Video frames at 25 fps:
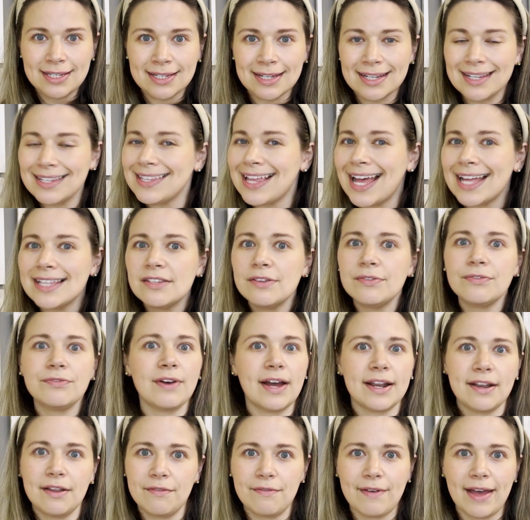because that's a
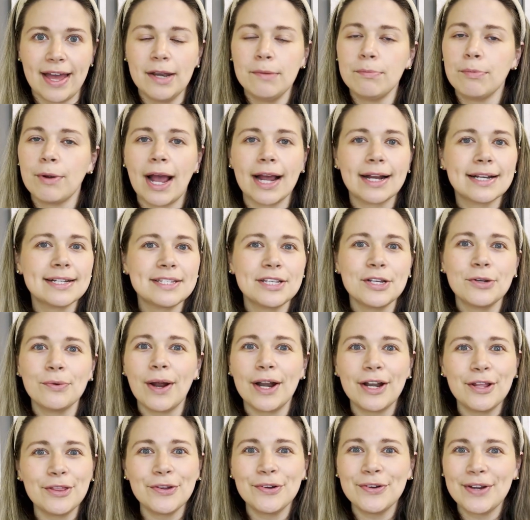fun event, practicing
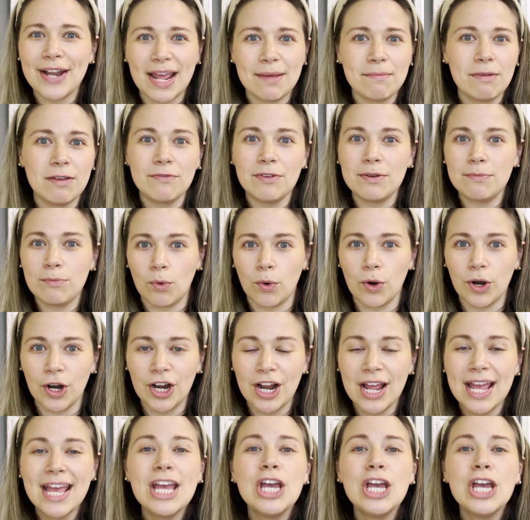writing their name even more.